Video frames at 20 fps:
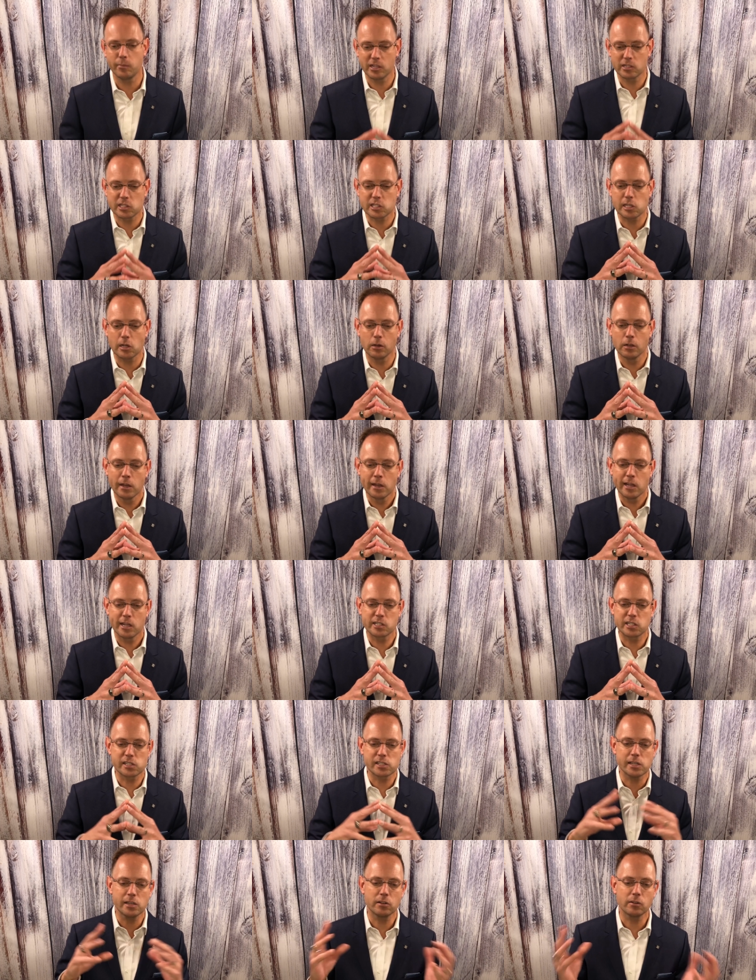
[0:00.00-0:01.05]
And so it's
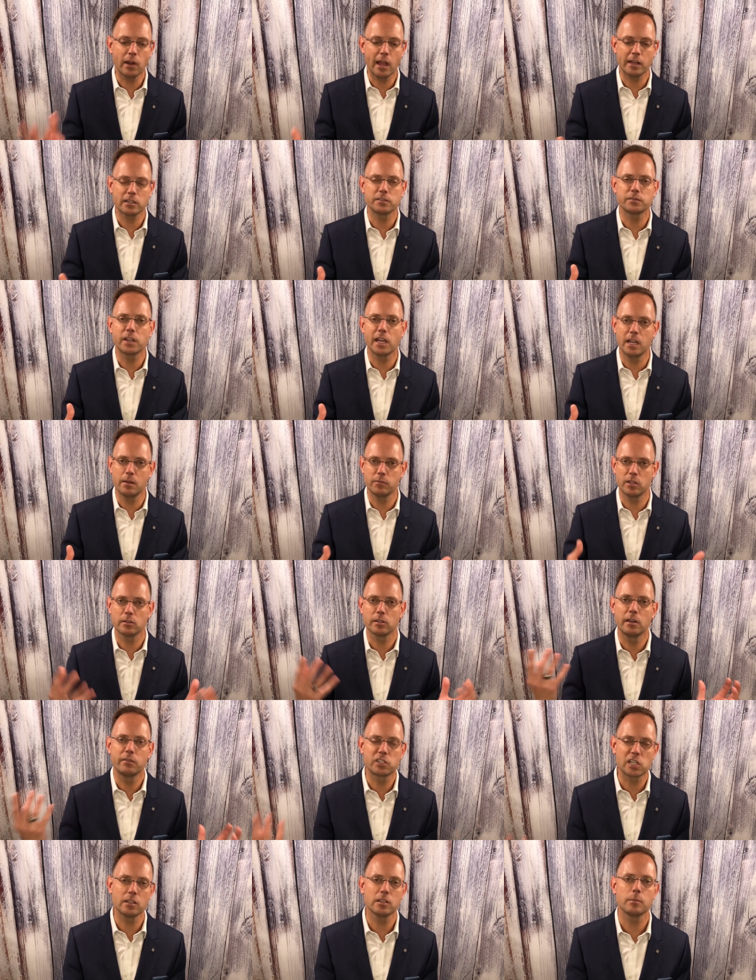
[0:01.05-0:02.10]
this interactive game that
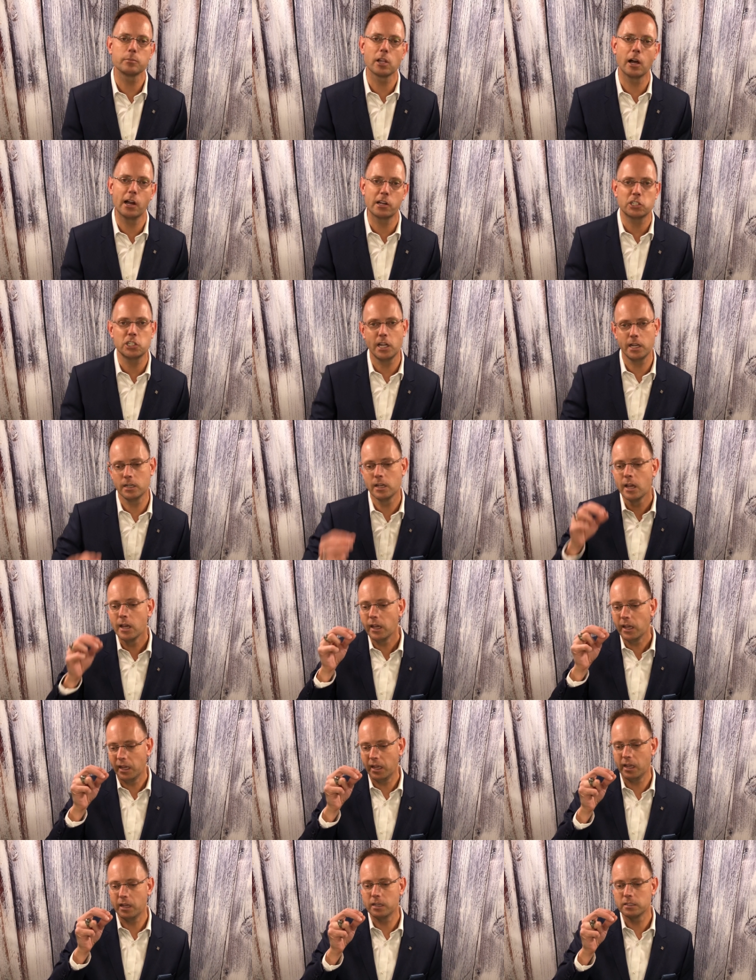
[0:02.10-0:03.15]
lives on the blockchain,
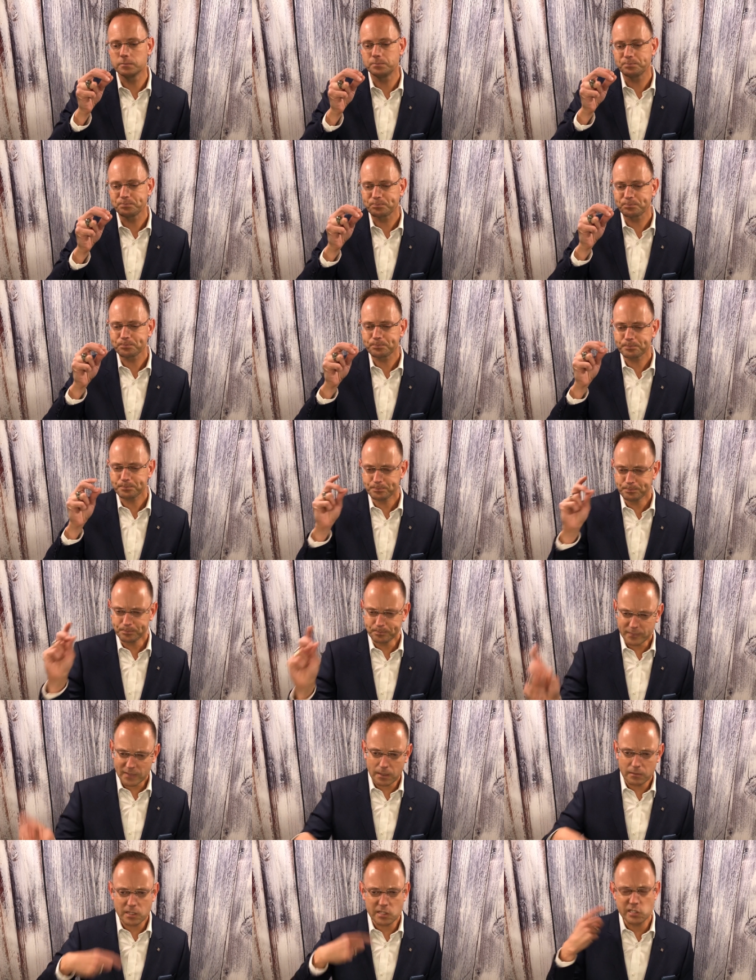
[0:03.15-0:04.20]
and
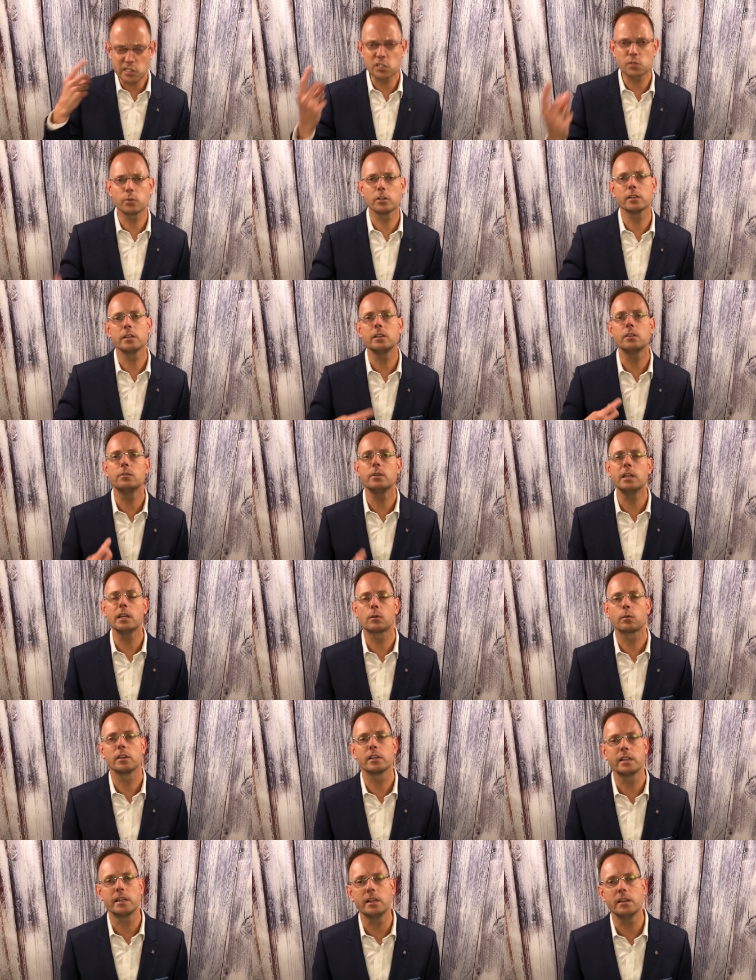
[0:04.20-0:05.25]
this is really unique,
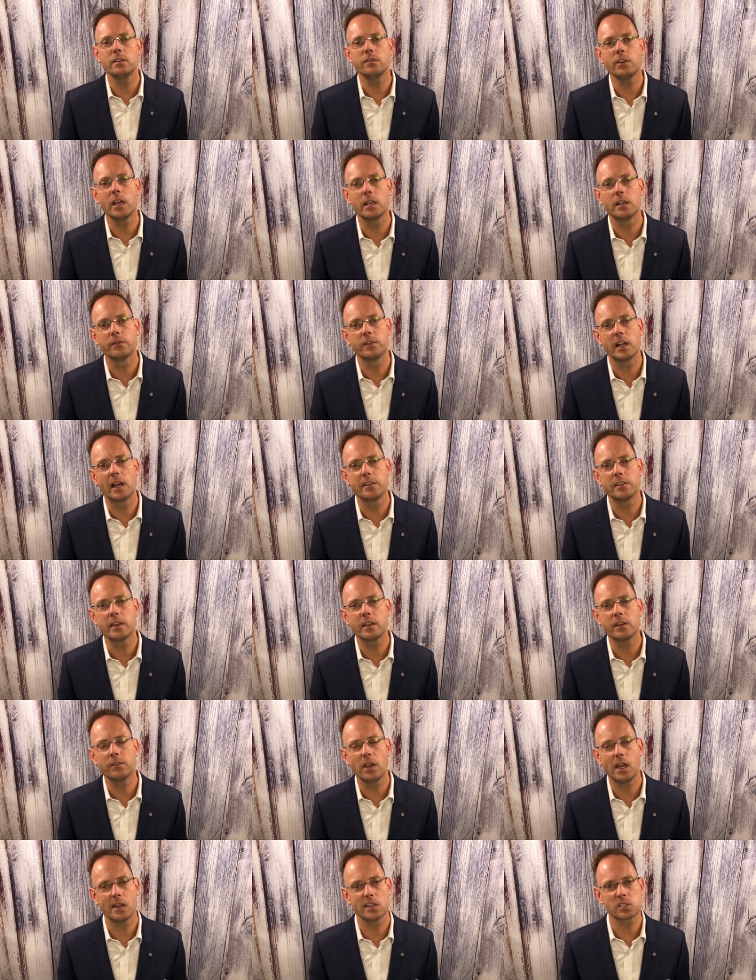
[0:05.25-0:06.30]
really innovative. And I think
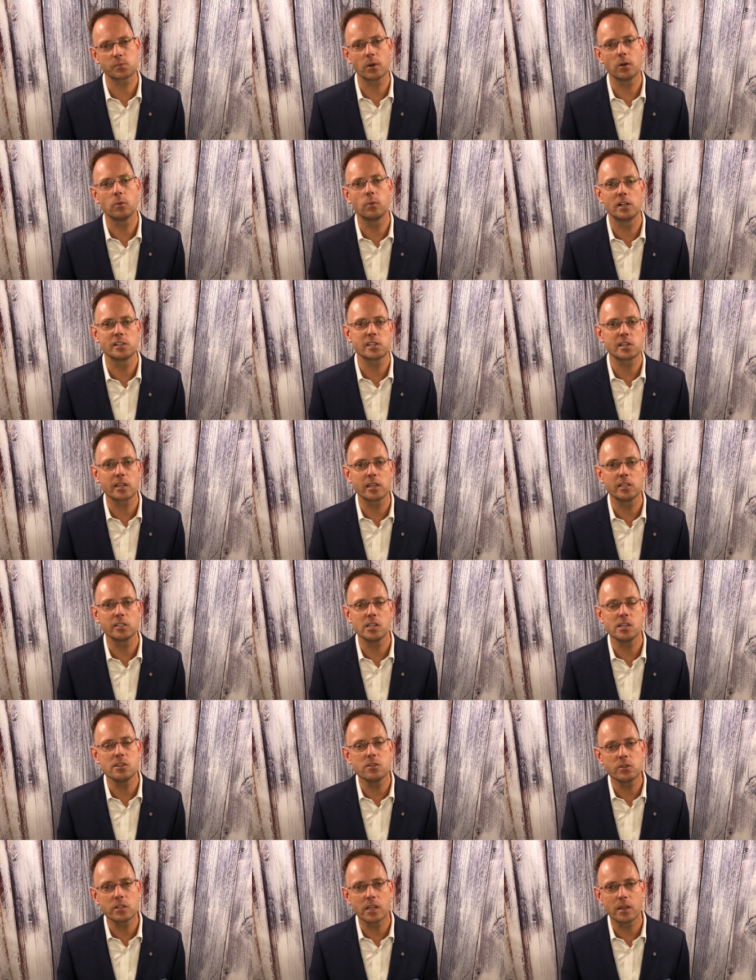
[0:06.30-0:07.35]
if Hasbro wants to
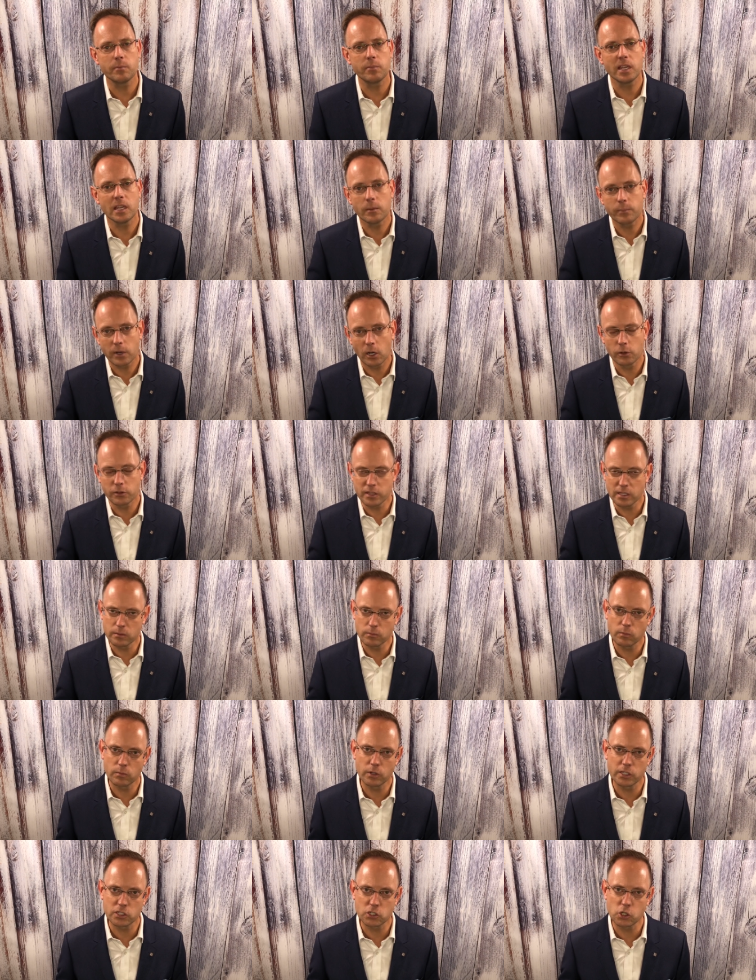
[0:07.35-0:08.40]
continue to compete both
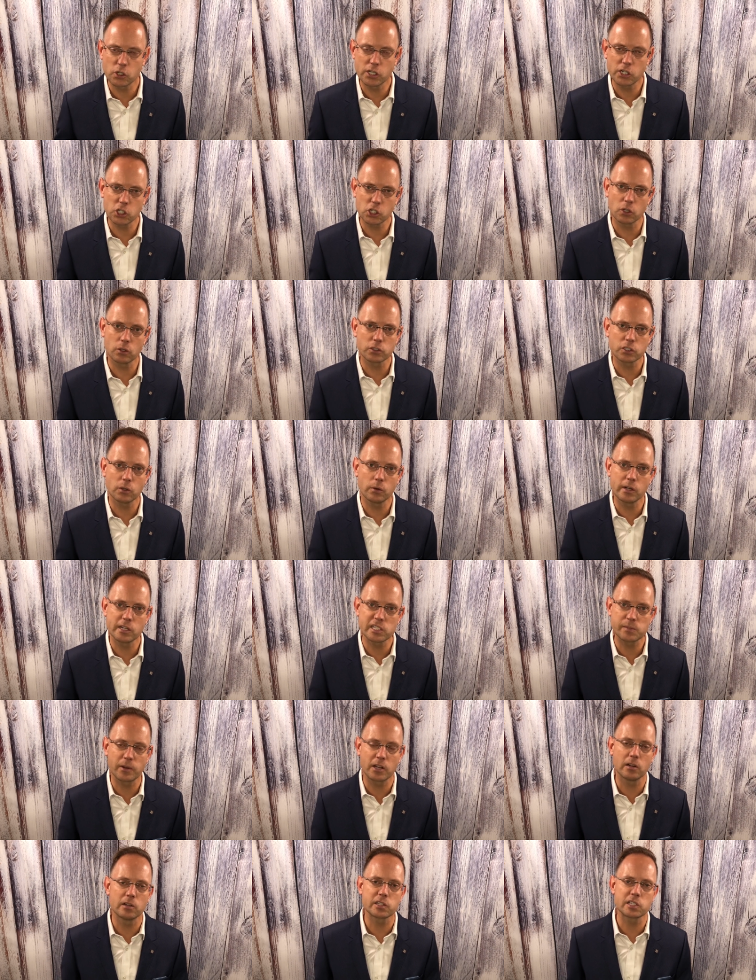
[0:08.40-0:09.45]
with traditional toys,
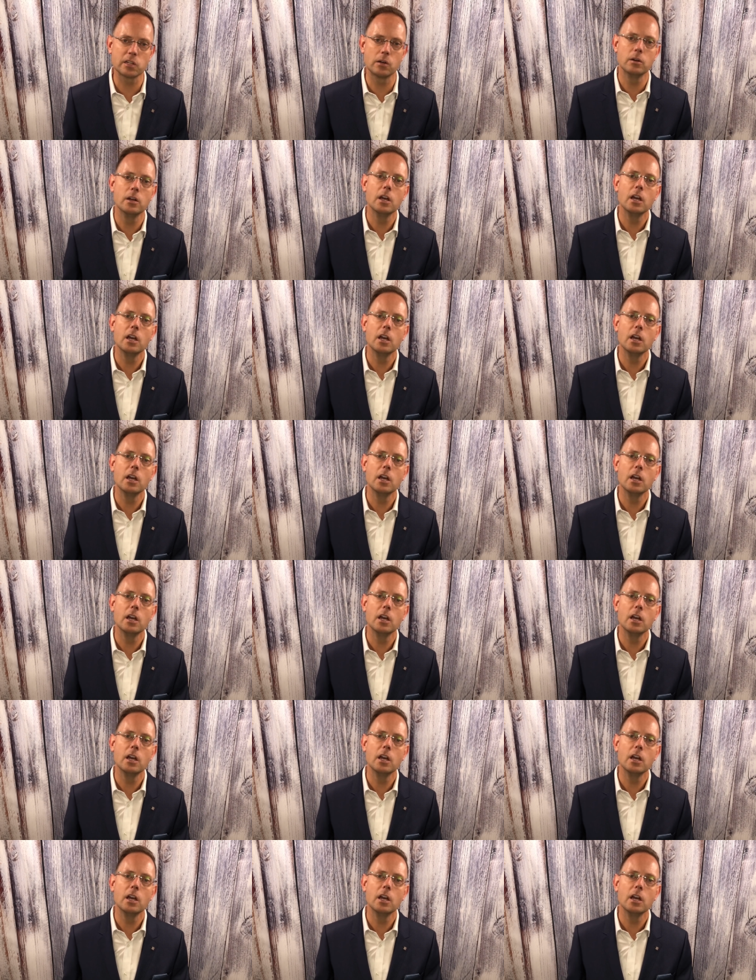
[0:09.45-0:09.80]
but also